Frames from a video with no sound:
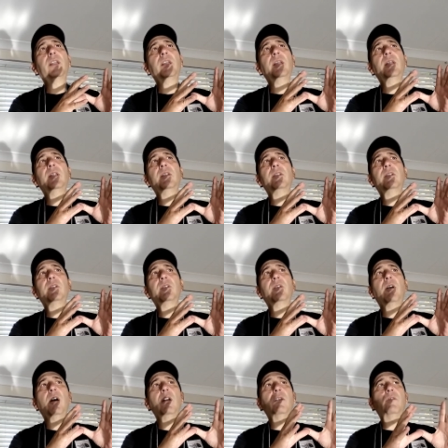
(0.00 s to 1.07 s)
and
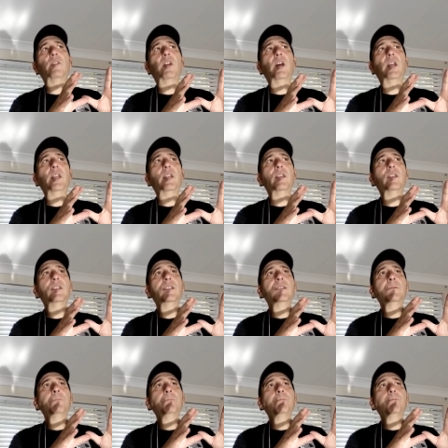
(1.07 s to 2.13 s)
kind of like
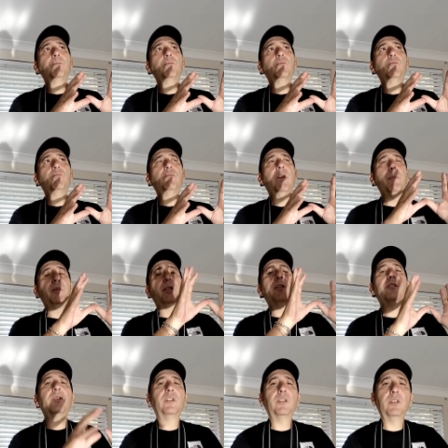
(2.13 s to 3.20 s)

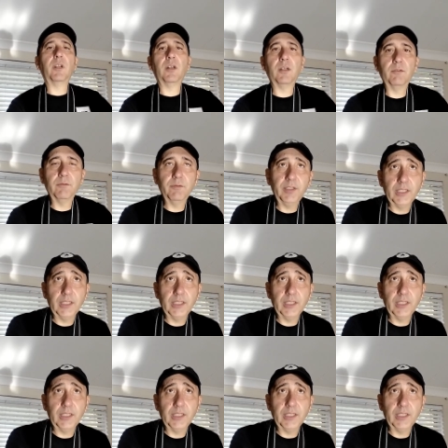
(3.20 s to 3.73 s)
reminiscent of,